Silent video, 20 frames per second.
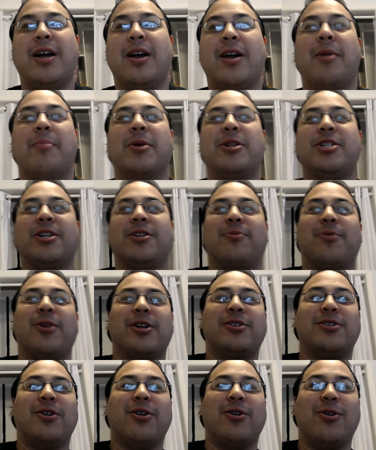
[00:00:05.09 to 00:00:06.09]
a BACHATA
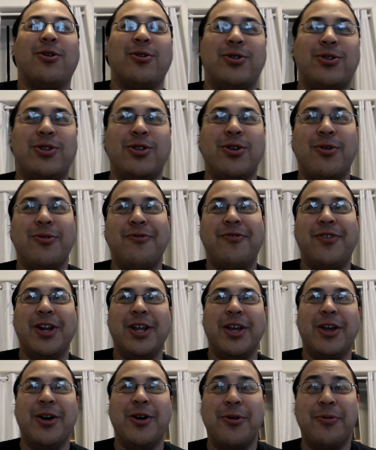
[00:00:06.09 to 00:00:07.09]
ROCKSTAR Hearthstone
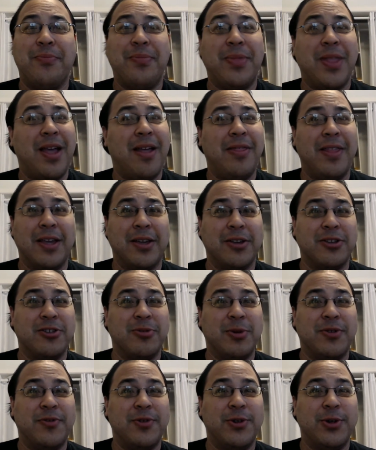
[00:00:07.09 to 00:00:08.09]
video. Thank you so
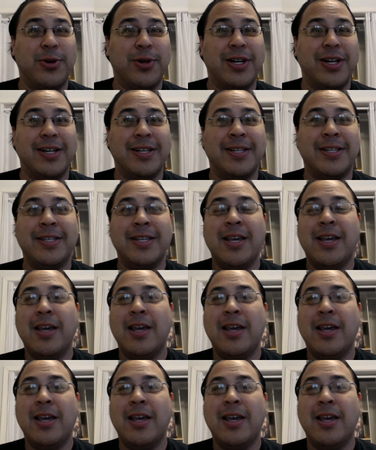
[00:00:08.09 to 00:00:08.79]
much for joining us.